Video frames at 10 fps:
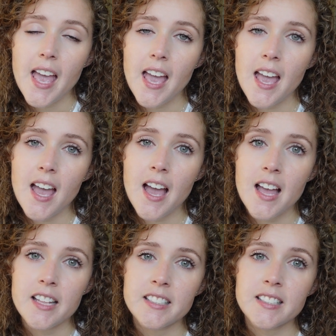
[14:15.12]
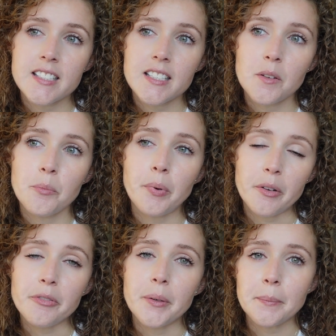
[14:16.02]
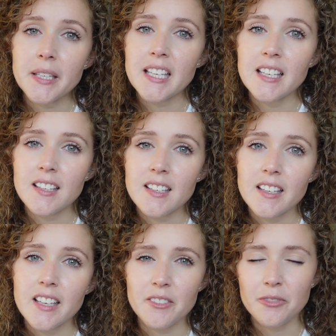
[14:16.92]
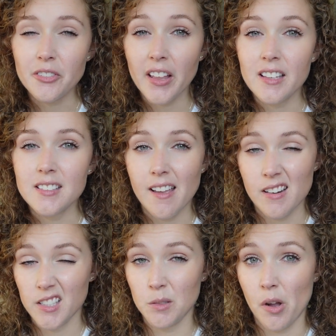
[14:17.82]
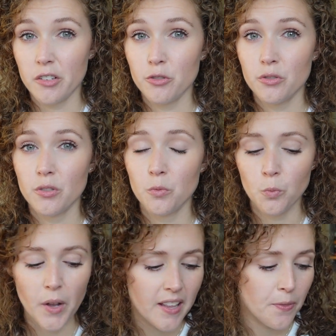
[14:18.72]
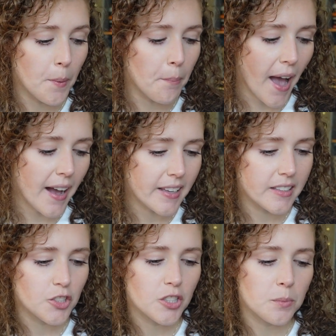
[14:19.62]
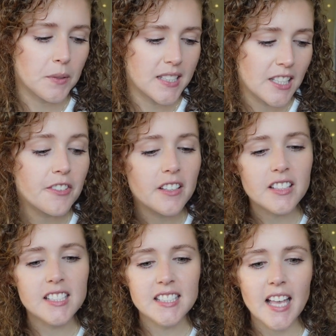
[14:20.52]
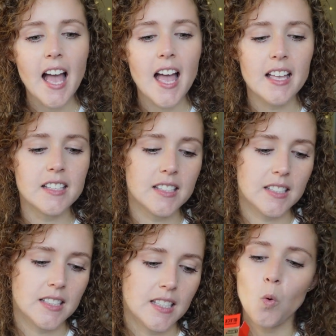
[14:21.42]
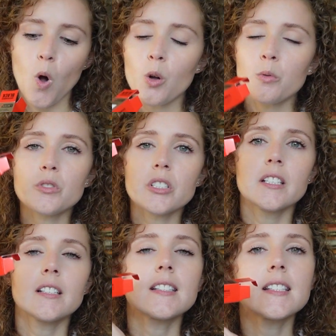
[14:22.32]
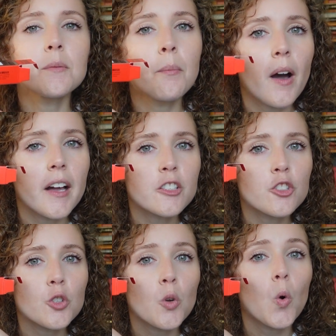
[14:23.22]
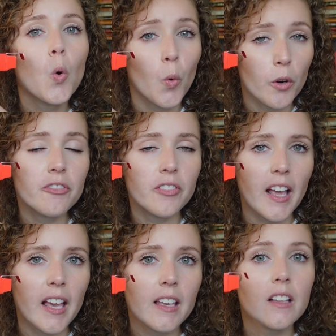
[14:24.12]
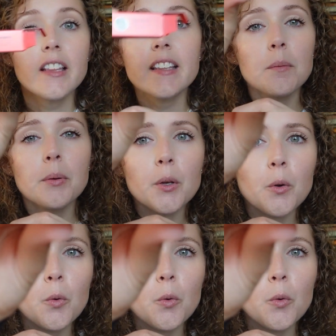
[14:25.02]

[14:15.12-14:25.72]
but for me, it flaked and it smudged. When the package specifically says, won't smudge or flake, like they put it